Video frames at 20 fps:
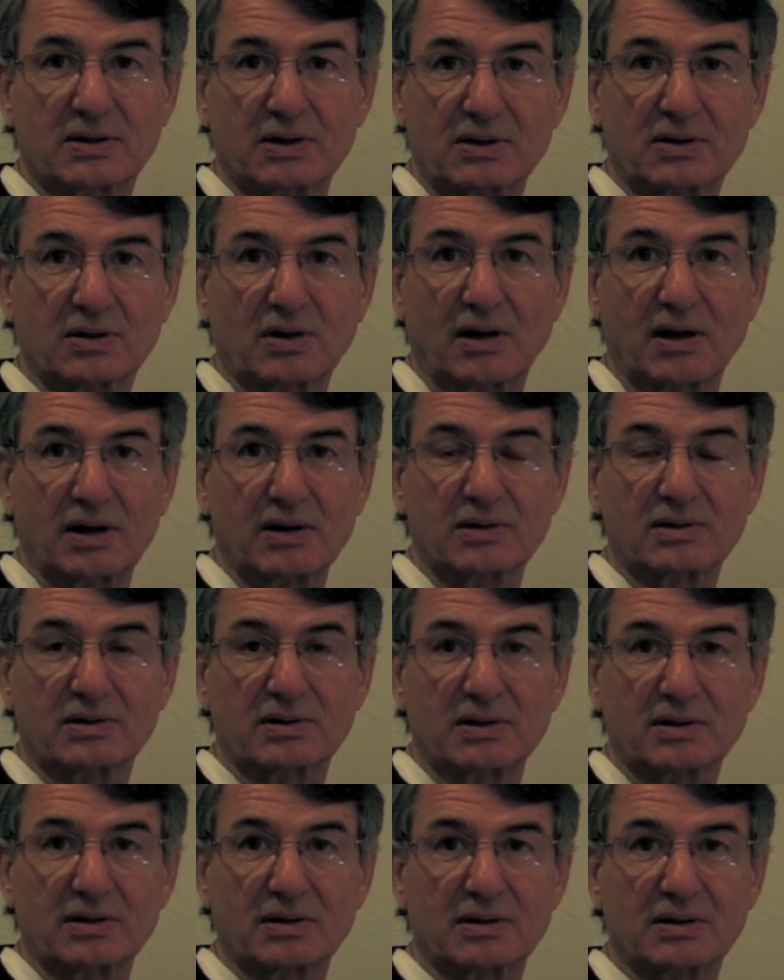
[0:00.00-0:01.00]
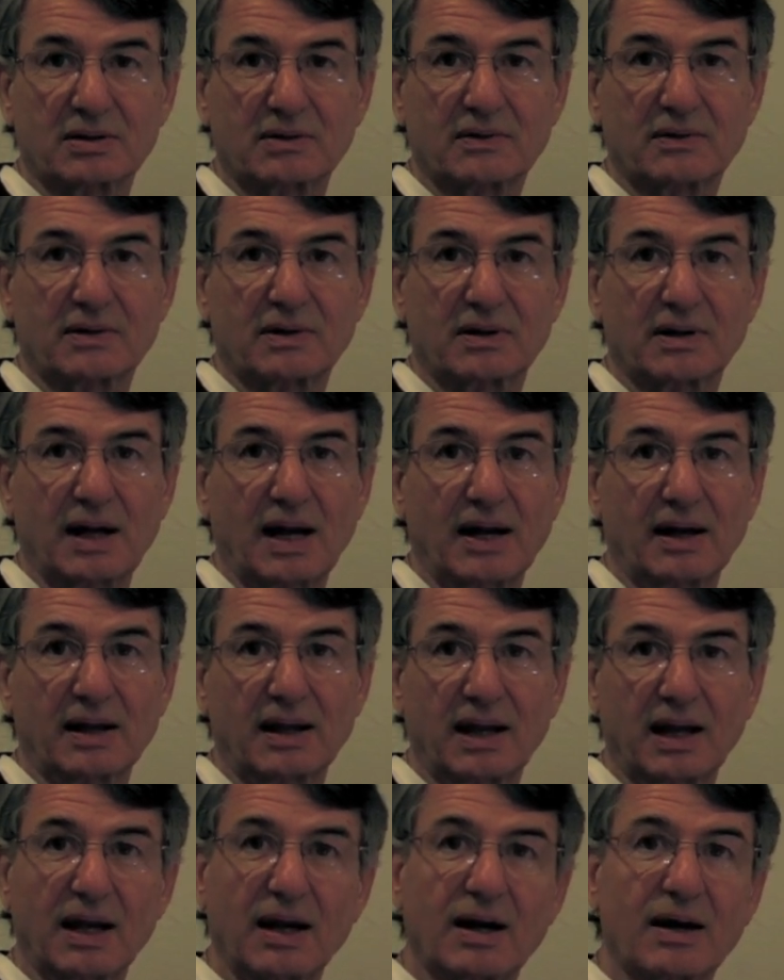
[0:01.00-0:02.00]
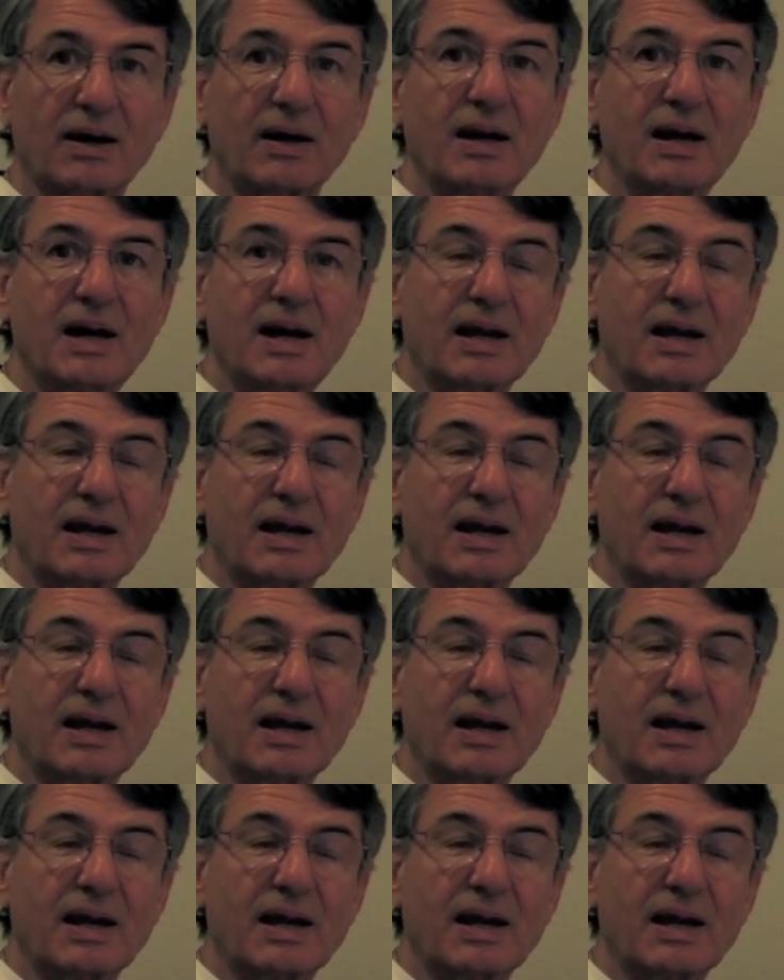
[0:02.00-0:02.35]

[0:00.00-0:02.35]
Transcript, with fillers: to charge just out of the air,